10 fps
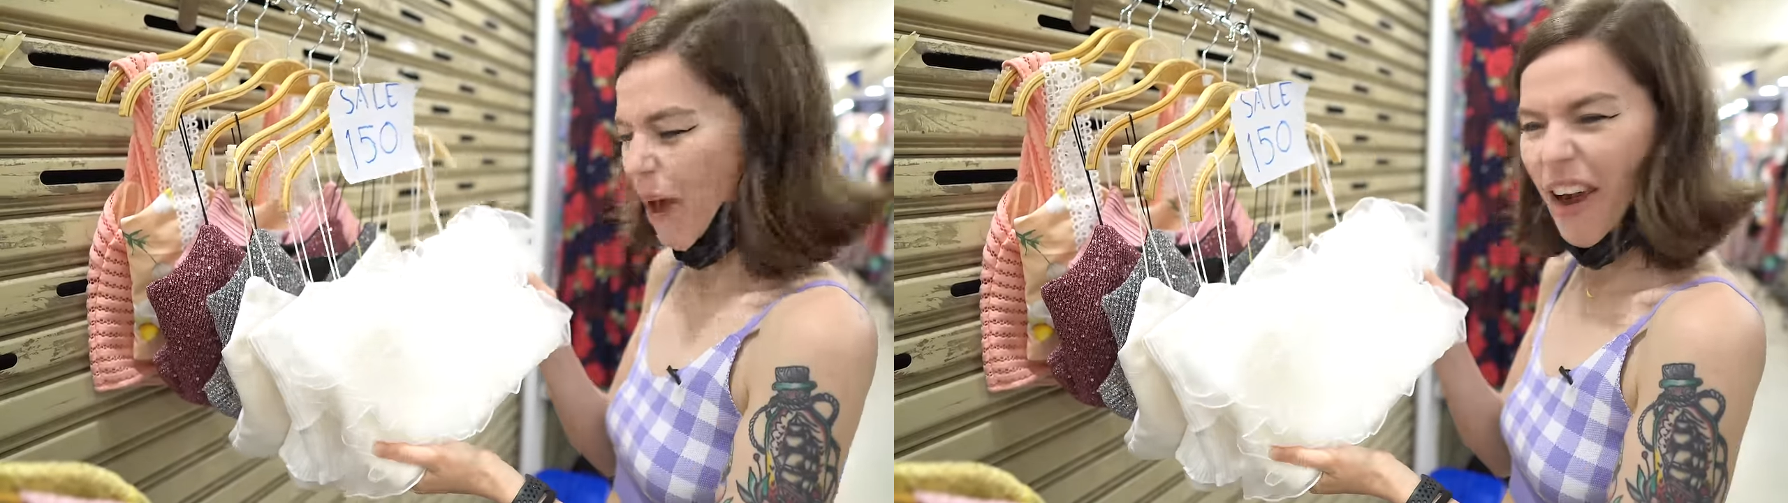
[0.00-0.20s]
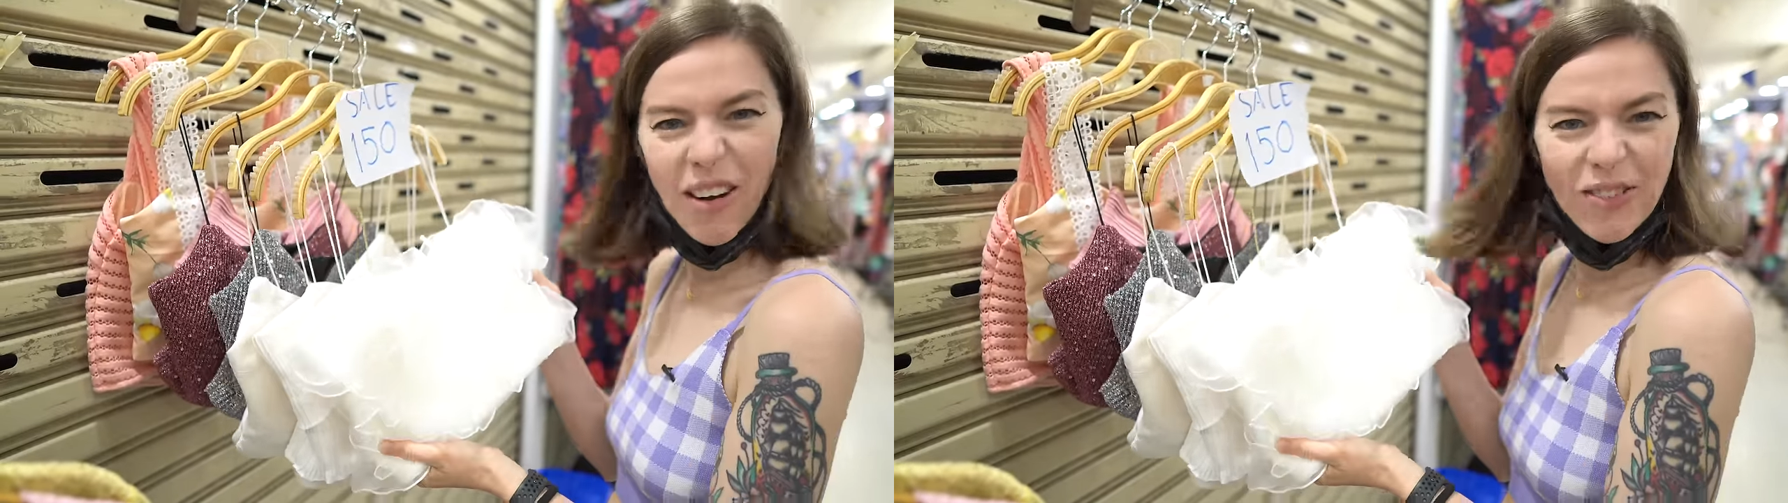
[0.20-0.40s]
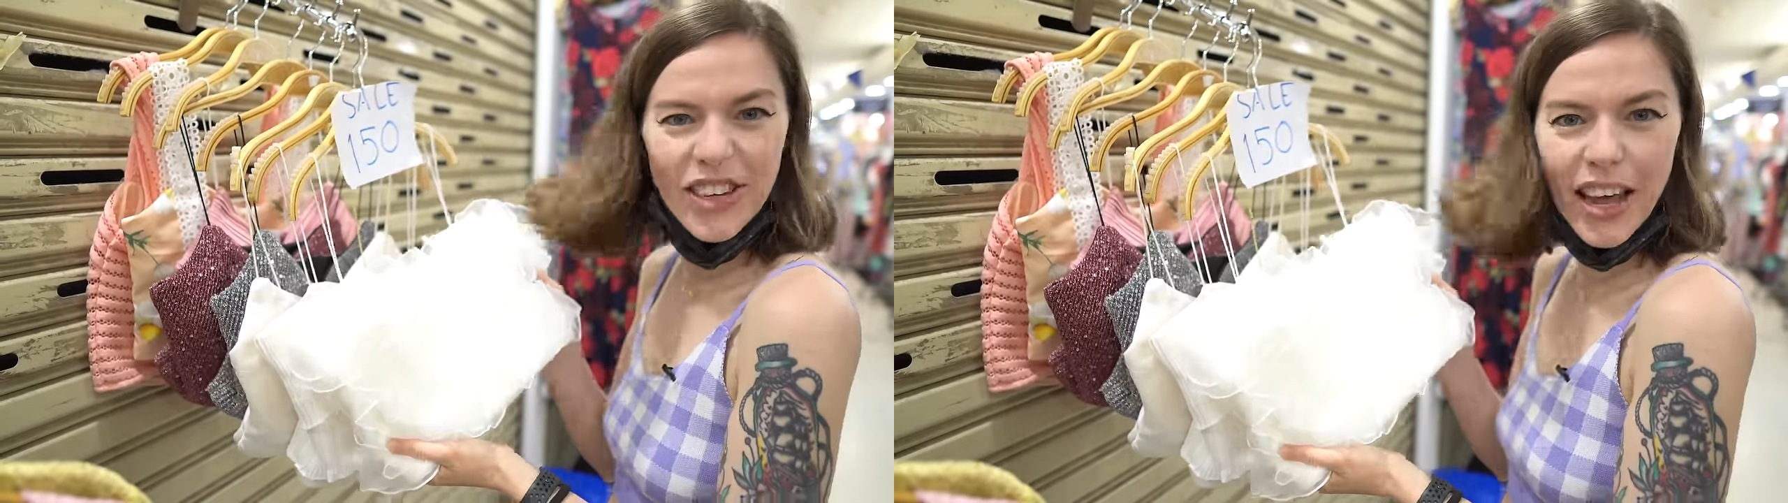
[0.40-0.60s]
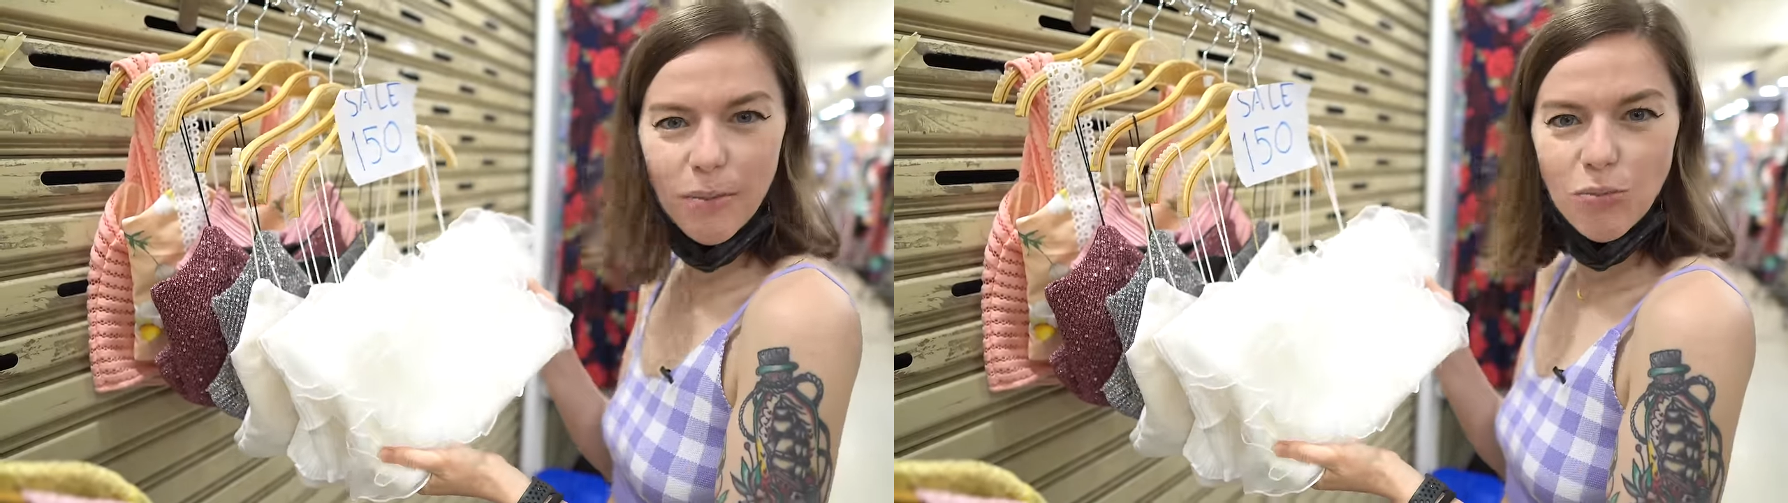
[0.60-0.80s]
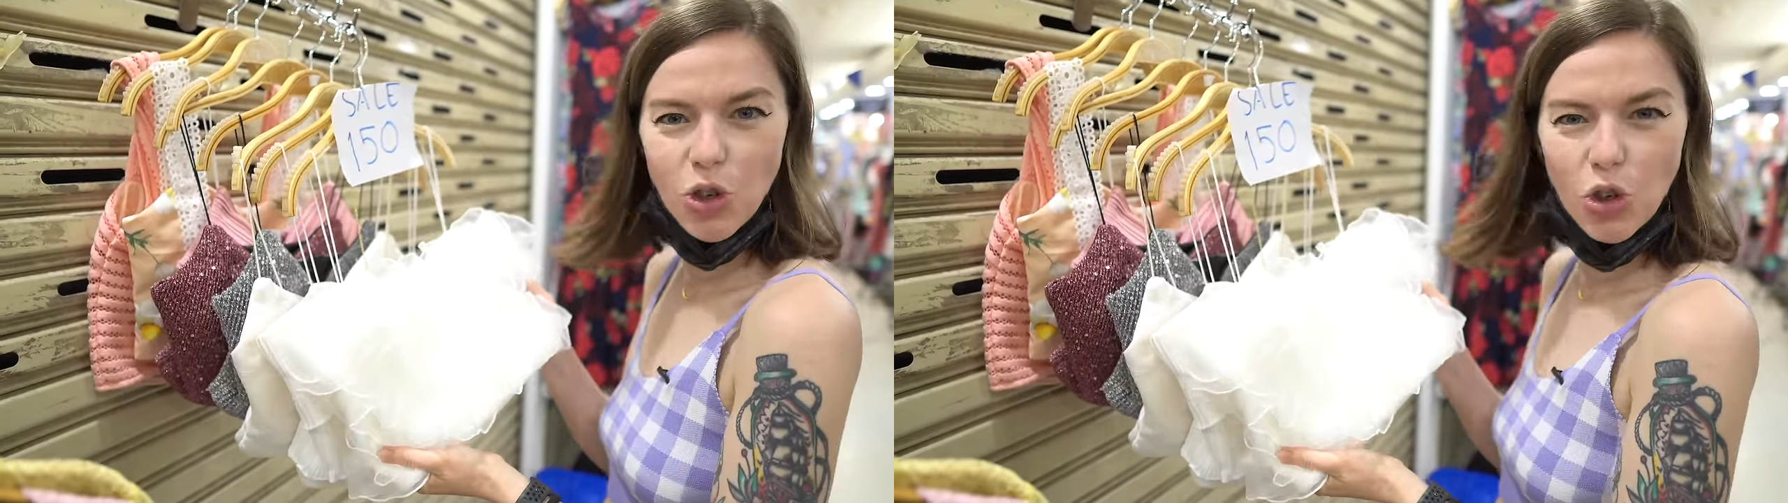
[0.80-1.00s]
pair of
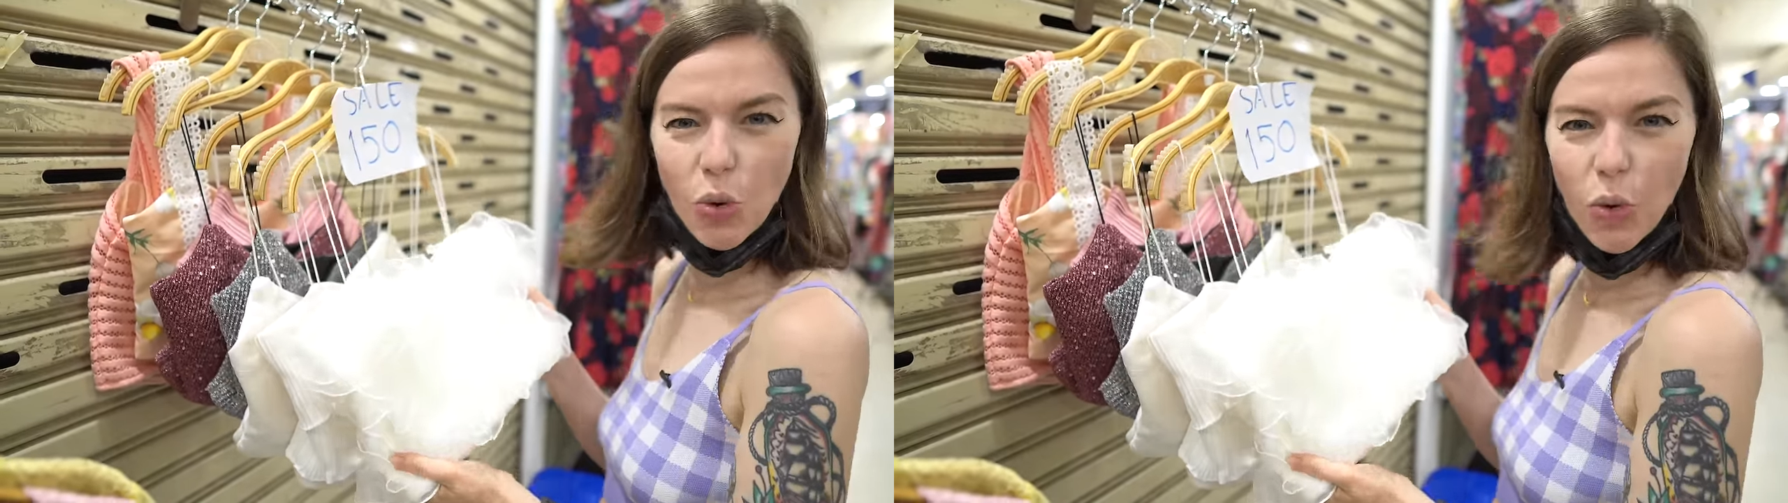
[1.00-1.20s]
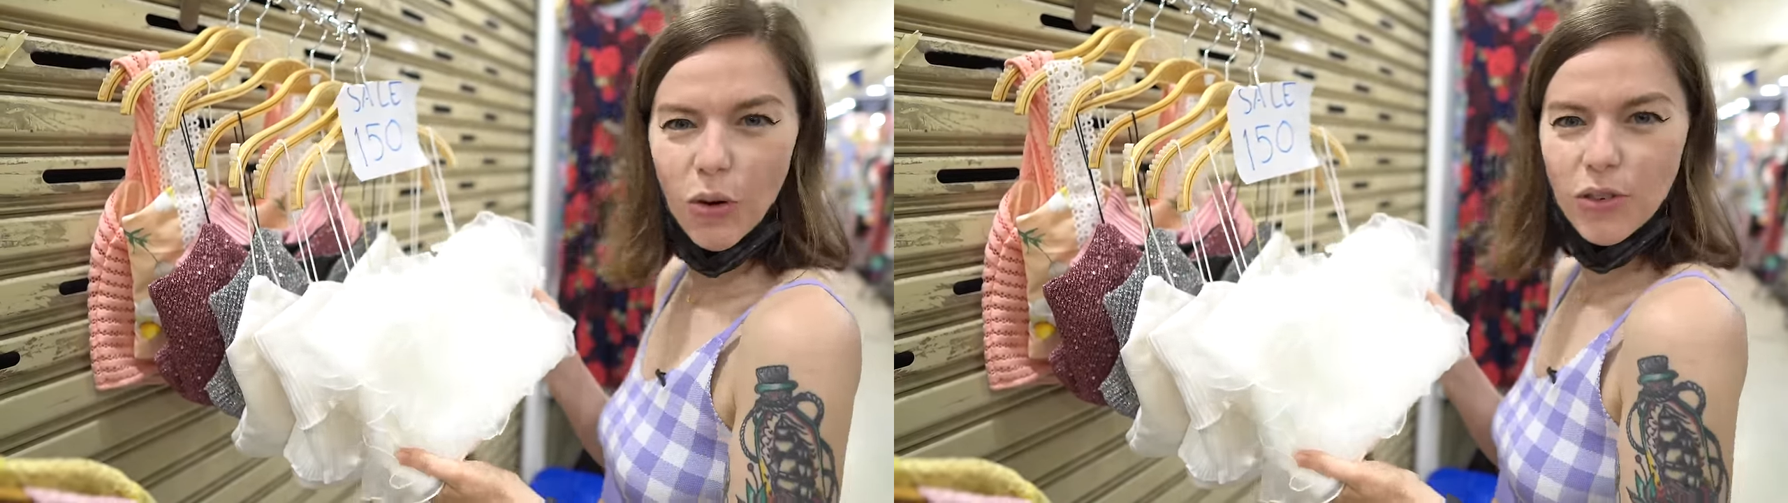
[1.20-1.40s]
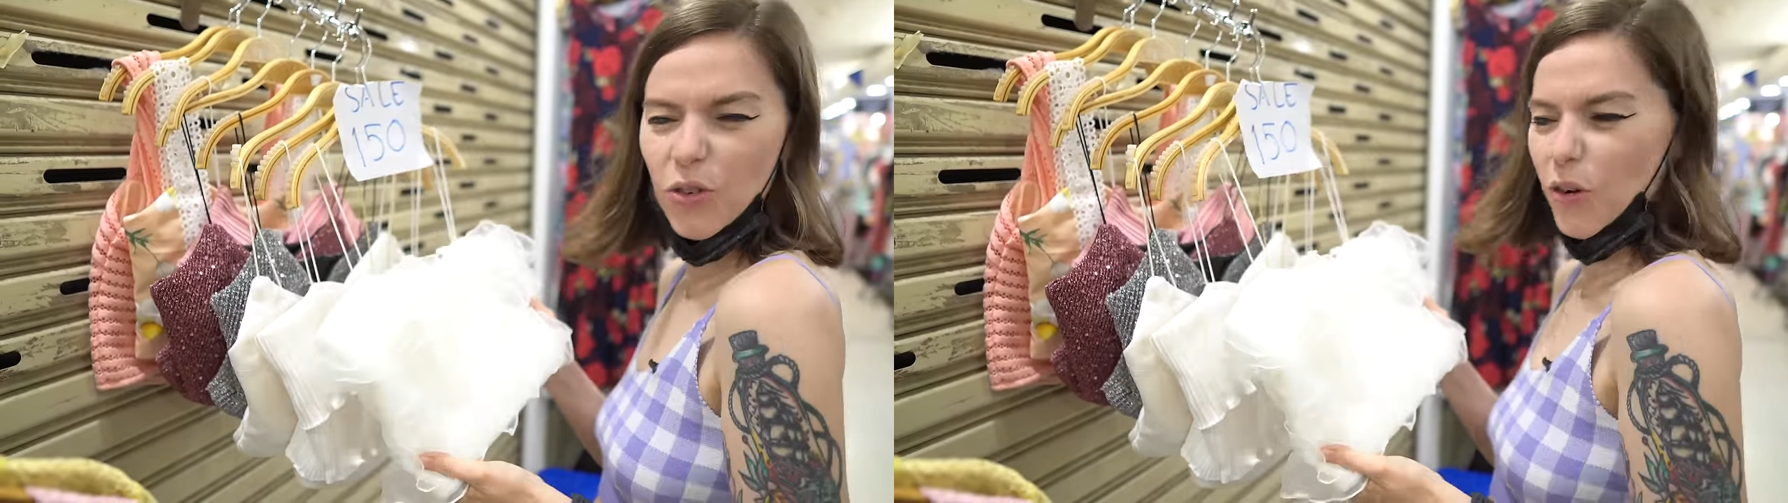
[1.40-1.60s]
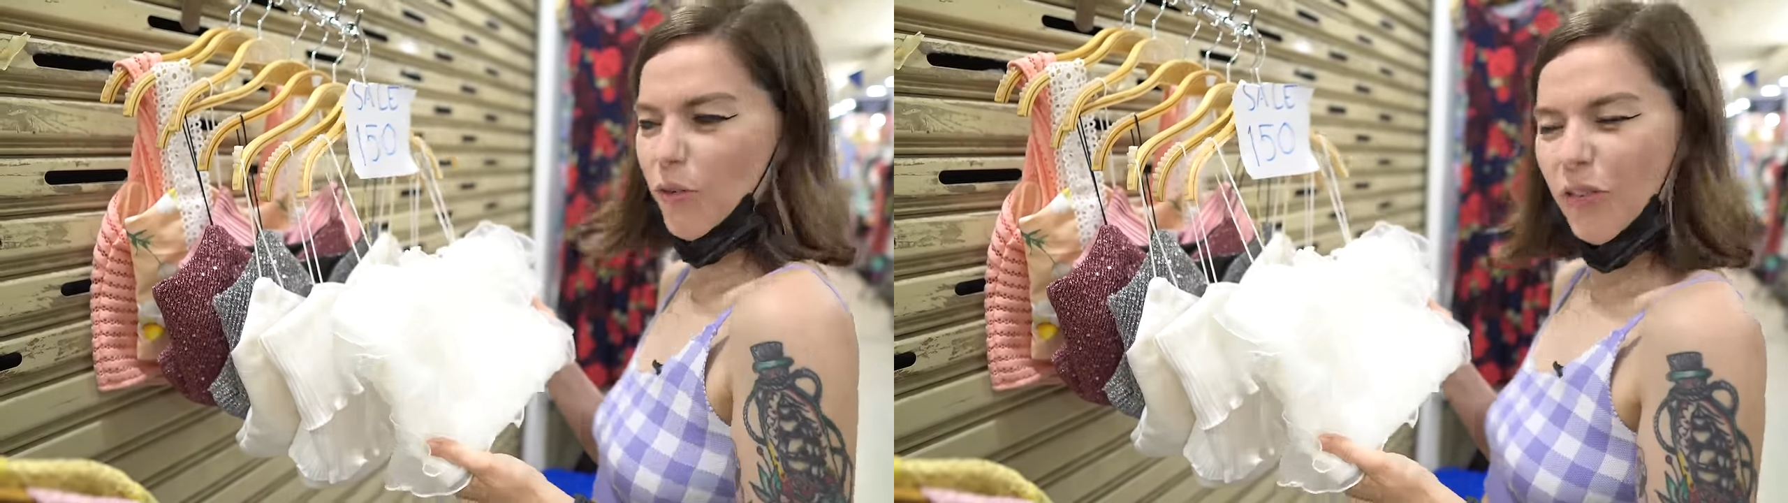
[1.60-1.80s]
denim shorts or a